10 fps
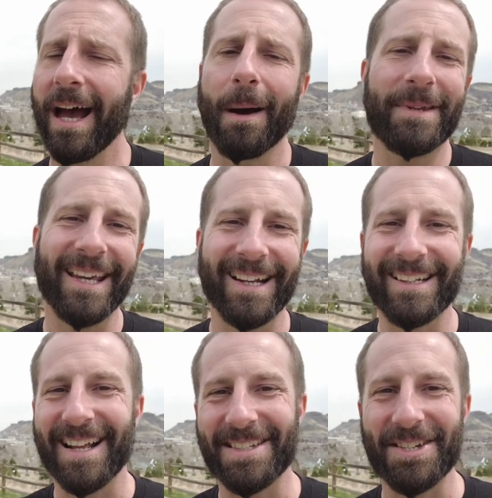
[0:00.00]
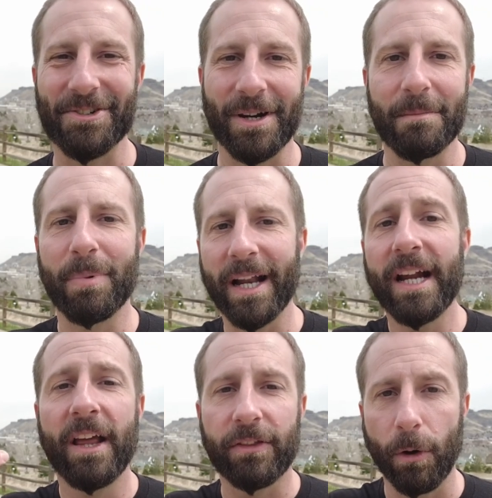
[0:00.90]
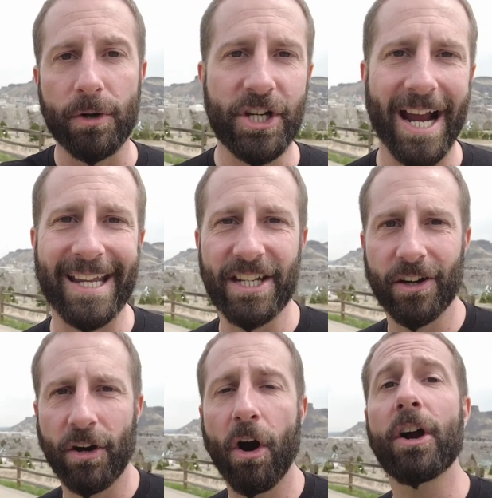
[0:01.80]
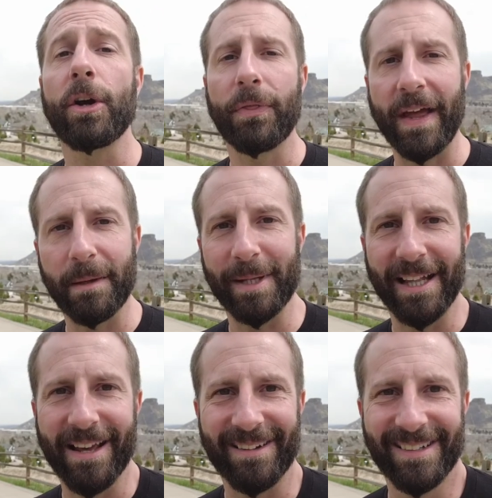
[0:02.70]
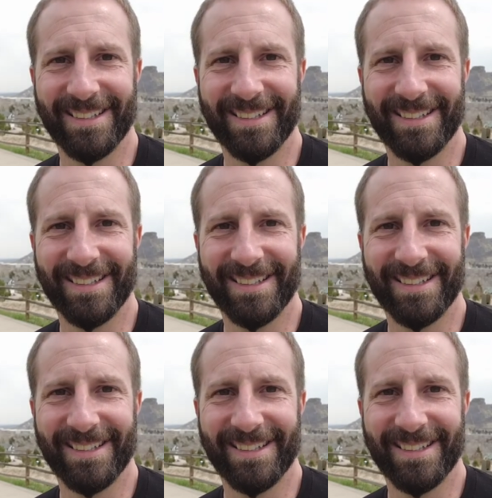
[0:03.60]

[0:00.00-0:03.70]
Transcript: I'm kidding, that's extreme, but throw a jacket in your car, you'll thank me later.